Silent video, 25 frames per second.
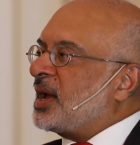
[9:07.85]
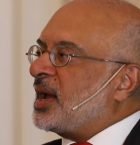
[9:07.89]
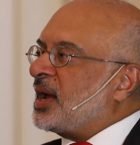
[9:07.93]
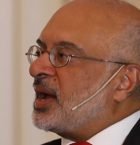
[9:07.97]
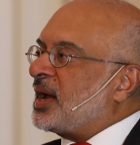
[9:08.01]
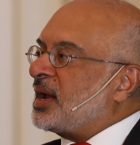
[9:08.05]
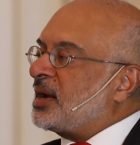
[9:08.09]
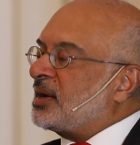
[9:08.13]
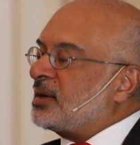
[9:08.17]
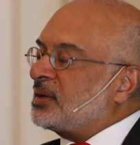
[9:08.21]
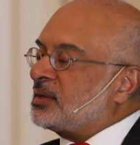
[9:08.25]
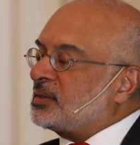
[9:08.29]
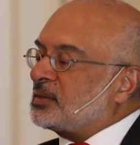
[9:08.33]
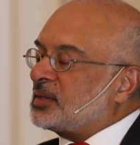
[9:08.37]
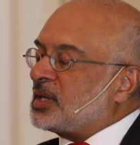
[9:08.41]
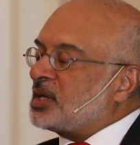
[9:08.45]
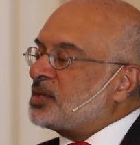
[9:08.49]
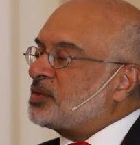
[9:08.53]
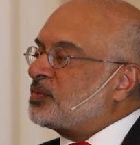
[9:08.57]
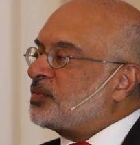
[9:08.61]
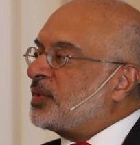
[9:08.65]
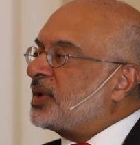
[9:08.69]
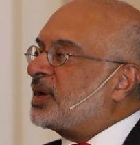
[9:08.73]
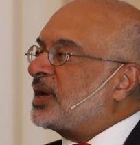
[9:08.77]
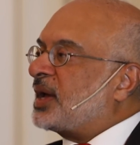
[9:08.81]
And
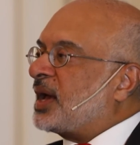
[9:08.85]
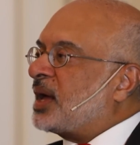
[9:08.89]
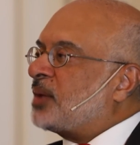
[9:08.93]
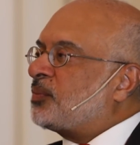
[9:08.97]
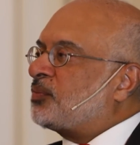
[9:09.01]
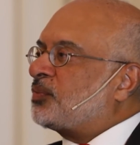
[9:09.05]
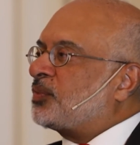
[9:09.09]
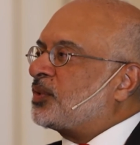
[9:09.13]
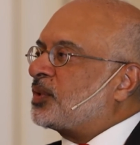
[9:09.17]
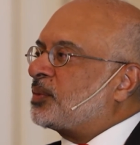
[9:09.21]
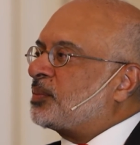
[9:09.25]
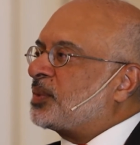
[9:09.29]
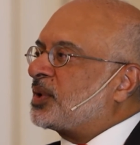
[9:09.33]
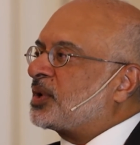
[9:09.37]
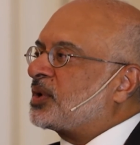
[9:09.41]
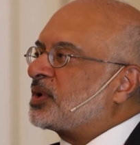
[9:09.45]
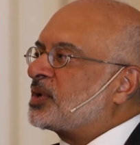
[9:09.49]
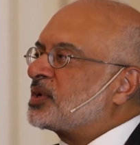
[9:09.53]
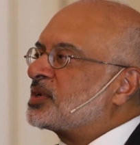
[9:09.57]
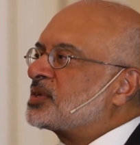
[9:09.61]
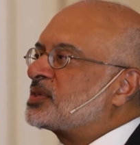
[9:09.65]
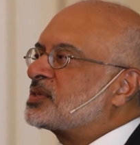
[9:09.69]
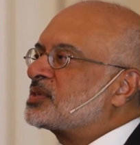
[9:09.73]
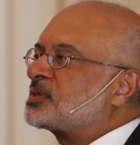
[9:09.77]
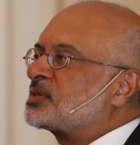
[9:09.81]
that's very helpful
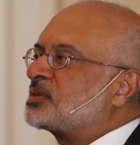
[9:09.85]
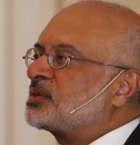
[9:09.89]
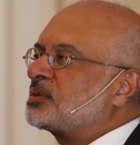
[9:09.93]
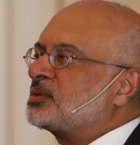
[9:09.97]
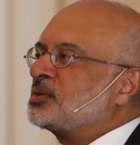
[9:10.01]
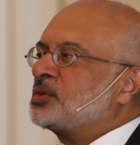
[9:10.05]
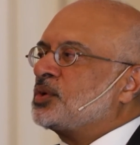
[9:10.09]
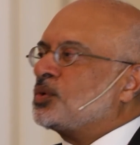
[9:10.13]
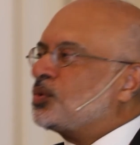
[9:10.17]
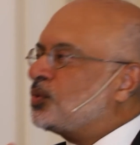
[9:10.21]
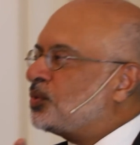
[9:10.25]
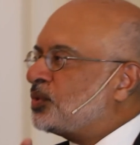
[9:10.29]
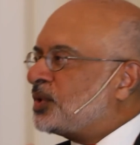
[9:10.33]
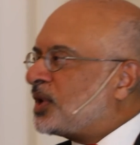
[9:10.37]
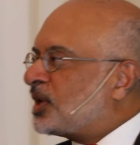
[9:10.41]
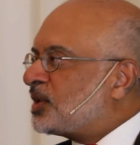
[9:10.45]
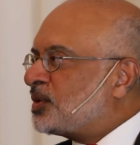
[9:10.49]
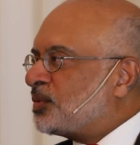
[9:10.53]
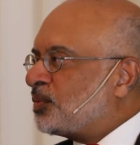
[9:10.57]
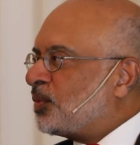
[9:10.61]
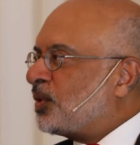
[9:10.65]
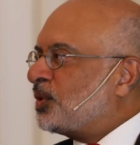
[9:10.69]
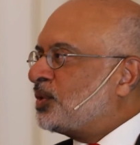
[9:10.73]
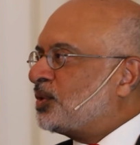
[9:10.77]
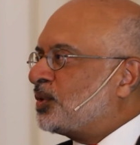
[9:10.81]
because, you know, who
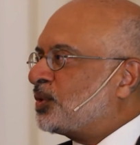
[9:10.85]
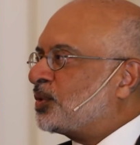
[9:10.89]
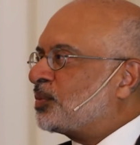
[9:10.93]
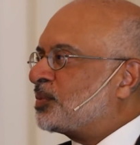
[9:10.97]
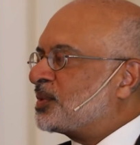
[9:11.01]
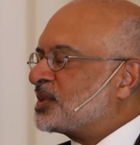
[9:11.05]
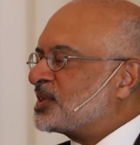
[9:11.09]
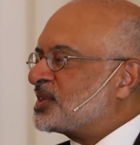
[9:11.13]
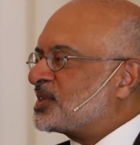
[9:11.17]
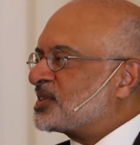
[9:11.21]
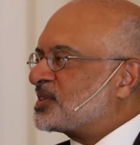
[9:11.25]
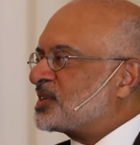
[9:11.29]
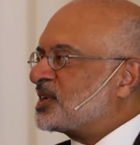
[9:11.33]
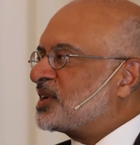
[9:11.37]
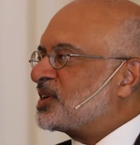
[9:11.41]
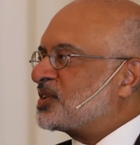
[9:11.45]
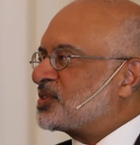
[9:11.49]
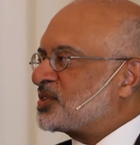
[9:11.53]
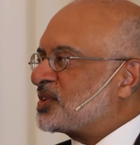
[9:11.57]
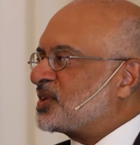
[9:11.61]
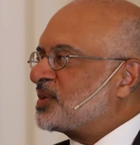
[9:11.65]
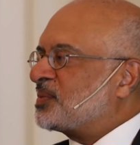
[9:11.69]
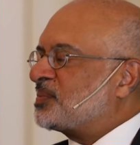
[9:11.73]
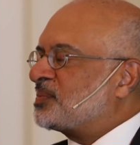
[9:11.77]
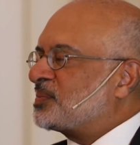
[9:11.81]
doesn't want to do business in
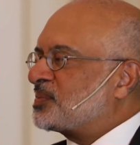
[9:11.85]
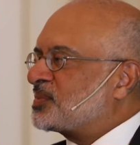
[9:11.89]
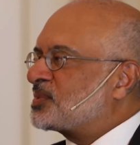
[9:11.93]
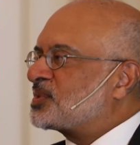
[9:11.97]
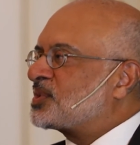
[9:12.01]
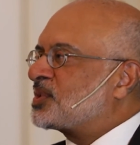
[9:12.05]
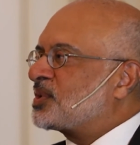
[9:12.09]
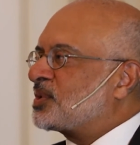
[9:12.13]
Asia? Mm.